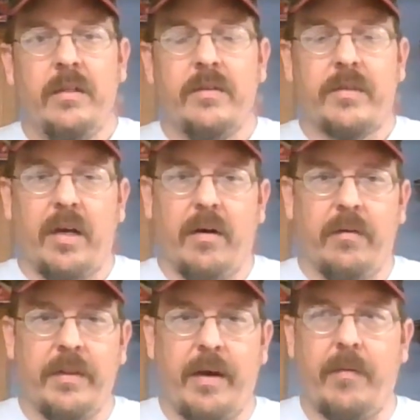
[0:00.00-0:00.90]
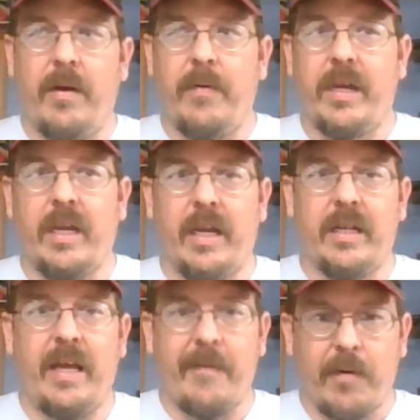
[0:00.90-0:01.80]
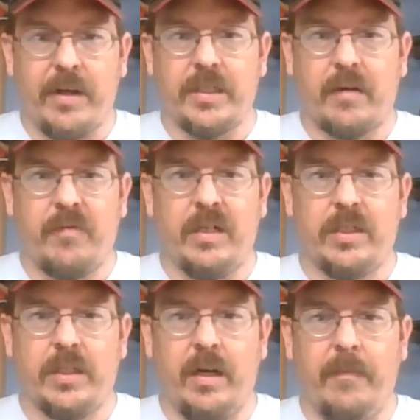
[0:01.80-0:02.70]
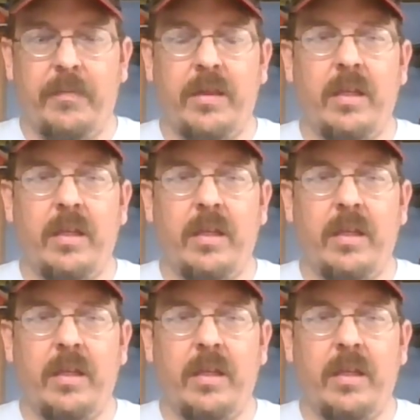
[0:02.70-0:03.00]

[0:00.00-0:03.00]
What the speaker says: So that way we can get that project finished up.